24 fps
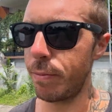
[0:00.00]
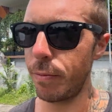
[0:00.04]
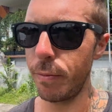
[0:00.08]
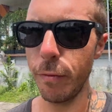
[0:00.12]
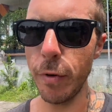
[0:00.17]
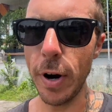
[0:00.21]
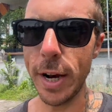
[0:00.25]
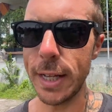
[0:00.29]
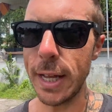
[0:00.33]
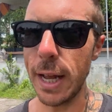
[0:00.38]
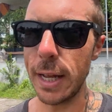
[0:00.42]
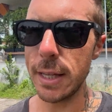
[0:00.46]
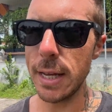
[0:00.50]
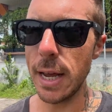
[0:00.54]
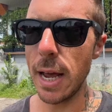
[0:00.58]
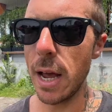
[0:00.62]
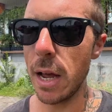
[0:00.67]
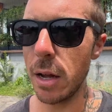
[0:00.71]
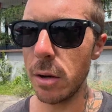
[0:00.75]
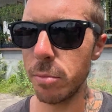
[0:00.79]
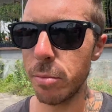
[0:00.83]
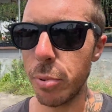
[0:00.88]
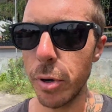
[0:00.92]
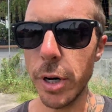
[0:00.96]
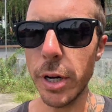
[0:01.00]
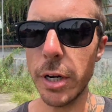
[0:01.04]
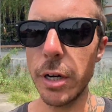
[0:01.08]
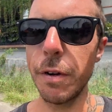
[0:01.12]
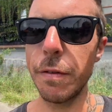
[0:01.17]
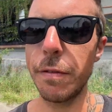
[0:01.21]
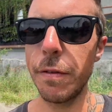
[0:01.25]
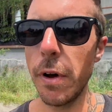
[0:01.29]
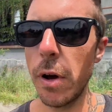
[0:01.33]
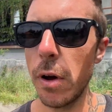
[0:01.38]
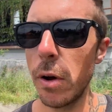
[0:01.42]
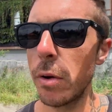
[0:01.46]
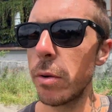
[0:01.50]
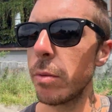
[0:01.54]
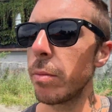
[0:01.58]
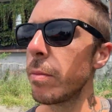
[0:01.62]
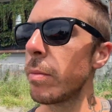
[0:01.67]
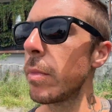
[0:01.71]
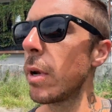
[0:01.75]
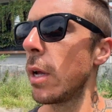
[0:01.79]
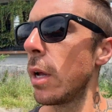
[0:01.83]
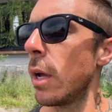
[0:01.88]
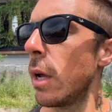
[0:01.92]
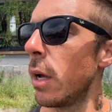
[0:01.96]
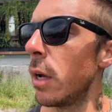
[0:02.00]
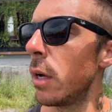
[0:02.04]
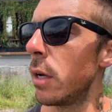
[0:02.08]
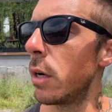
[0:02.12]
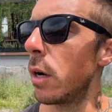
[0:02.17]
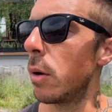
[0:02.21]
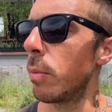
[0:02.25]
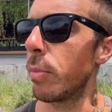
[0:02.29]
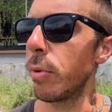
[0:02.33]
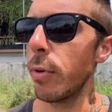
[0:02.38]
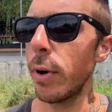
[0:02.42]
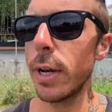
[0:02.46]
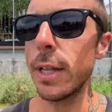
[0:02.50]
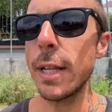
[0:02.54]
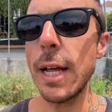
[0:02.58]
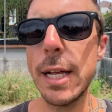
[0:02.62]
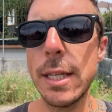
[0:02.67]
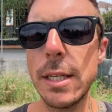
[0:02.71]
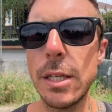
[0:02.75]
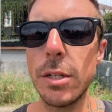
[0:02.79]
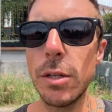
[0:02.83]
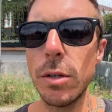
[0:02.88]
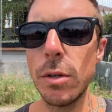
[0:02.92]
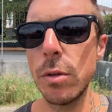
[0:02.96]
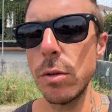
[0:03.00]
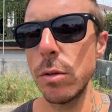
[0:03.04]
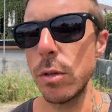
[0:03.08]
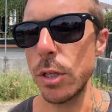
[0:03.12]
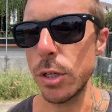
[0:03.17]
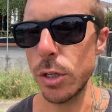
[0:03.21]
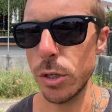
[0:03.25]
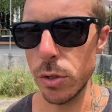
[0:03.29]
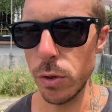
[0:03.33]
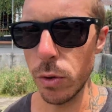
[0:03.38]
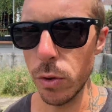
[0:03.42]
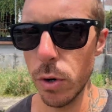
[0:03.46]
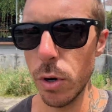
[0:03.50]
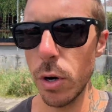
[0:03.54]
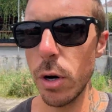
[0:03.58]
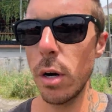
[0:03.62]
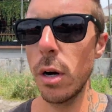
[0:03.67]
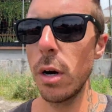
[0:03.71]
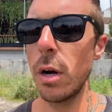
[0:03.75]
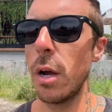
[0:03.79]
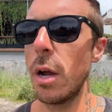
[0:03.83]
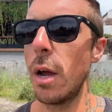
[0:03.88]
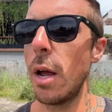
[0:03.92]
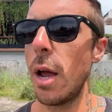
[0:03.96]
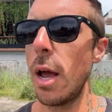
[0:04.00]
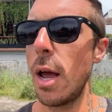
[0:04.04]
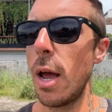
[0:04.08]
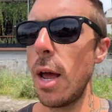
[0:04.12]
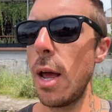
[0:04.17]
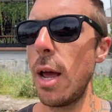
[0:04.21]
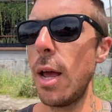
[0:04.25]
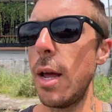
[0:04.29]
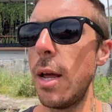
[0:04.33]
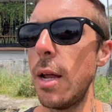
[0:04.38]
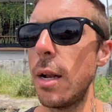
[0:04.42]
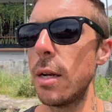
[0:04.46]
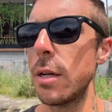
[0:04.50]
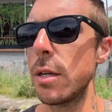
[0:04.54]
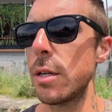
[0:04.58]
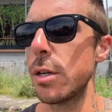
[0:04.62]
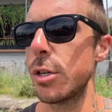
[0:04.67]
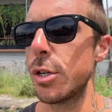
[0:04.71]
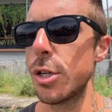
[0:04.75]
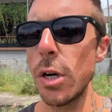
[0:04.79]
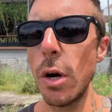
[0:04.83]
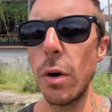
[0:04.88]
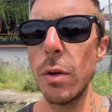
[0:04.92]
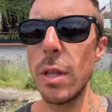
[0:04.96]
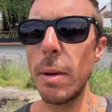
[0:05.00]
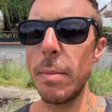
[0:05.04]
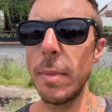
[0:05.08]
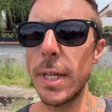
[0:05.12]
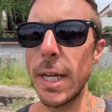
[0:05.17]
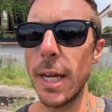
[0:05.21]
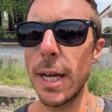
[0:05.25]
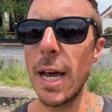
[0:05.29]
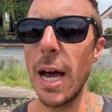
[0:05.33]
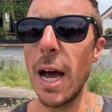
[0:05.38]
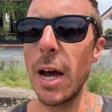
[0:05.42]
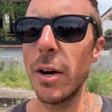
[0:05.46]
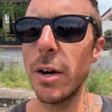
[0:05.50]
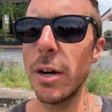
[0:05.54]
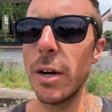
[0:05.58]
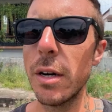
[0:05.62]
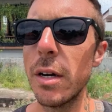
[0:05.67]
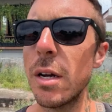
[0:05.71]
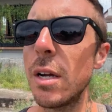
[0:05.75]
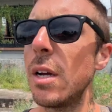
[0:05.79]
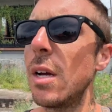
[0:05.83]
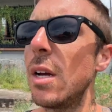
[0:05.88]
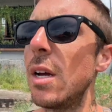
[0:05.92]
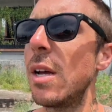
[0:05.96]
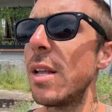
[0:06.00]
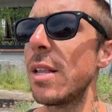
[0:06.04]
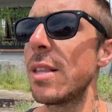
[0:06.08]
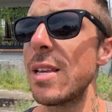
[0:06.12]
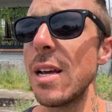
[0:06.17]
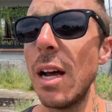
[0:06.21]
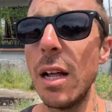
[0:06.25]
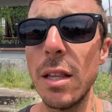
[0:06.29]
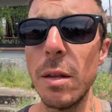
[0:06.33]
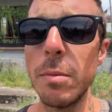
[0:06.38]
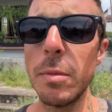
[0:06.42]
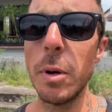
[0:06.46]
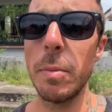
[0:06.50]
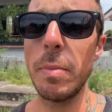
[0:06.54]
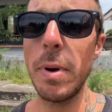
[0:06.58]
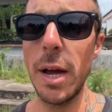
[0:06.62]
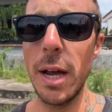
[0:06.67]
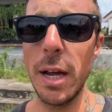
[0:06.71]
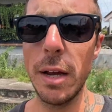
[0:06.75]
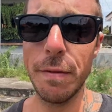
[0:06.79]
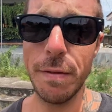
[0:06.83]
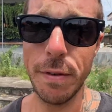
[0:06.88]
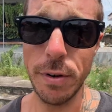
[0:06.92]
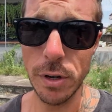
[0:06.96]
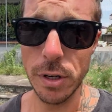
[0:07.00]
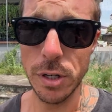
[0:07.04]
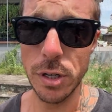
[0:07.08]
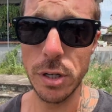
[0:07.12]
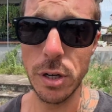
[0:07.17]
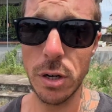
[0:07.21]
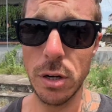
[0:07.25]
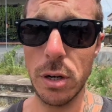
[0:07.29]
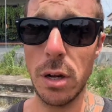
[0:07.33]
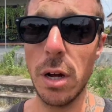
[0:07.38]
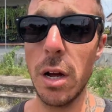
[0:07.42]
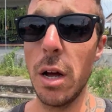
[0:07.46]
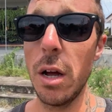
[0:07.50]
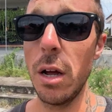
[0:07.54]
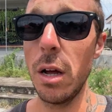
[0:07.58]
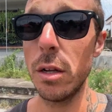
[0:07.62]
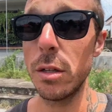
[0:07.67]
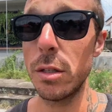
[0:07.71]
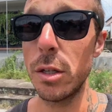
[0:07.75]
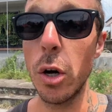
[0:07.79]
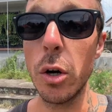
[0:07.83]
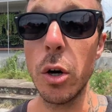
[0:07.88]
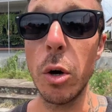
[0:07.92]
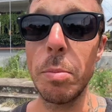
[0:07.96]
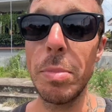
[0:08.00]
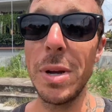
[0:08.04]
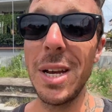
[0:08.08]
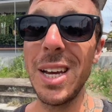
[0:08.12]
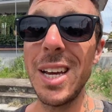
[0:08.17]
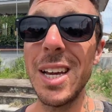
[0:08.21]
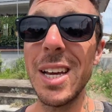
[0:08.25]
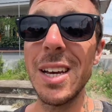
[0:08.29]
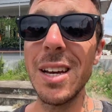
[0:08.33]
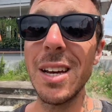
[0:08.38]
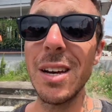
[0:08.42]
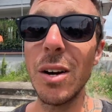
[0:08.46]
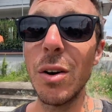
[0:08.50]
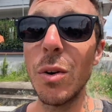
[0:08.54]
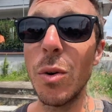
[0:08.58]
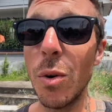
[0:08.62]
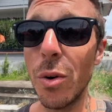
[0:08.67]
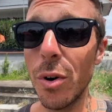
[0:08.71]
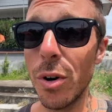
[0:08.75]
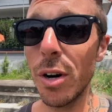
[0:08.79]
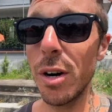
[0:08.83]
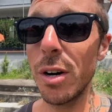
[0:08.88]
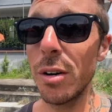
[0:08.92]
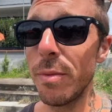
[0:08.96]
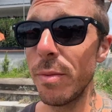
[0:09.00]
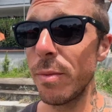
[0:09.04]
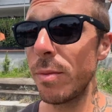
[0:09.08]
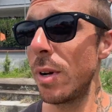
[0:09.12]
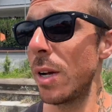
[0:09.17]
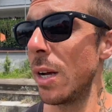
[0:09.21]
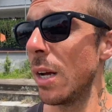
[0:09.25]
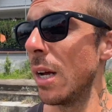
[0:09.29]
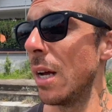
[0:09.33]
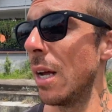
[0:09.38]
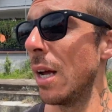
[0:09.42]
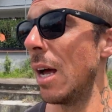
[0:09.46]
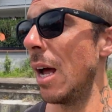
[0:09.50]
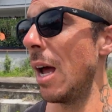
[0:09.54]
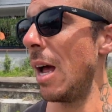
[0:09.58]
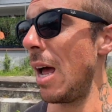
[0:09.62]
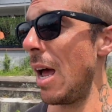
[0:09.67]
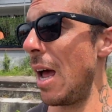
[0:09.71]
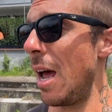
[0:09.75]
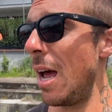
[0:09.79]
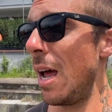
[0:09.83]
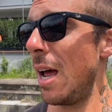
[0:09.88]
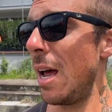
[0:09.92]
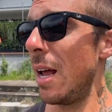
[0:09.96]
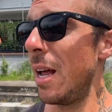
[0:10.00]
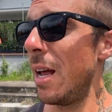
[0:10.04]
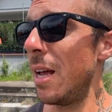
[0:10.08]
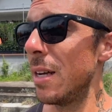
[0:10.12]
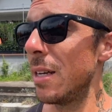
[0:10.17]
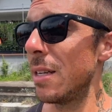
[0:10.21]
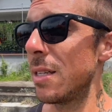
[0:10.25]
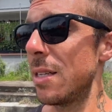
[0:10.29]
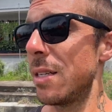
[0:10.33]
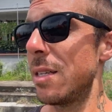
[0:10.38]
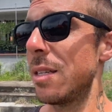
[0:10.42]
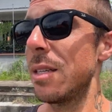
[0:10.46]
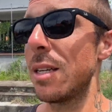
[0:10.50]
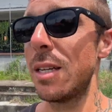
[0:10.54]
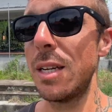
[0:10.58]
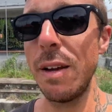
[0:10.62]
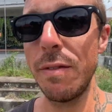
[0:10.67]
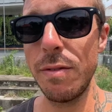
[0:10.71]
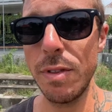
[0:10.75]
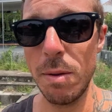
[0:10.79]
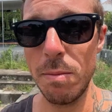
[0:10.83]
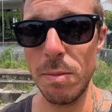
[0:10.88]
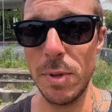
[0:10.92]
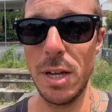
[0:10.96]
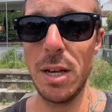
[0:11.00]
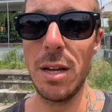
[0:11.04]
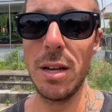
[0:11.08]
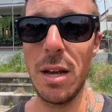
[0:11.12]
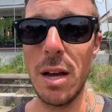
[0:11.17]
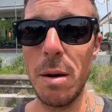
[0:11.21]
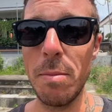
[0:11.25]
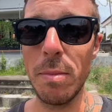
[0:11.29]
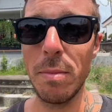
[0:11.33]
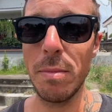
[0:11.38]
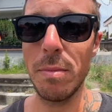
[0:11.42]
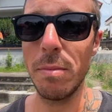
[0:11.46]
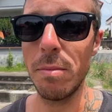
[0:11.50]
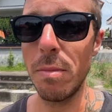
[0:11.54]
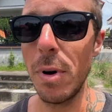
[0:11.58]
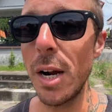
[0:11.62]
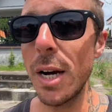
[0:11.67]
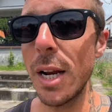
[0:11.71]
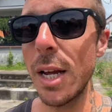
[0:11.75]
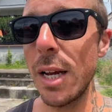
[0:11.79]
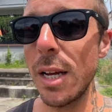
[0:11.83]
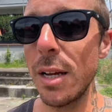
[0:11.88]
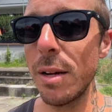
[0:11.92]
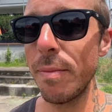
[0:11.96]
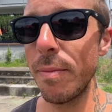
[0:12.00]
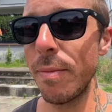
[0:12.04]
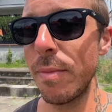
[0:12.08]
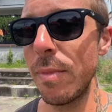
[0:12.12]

write that down, put it in your phone, you know, bring that to the store and show them at the counter, tell them you're paying for a Tokopedia order, and give them the money,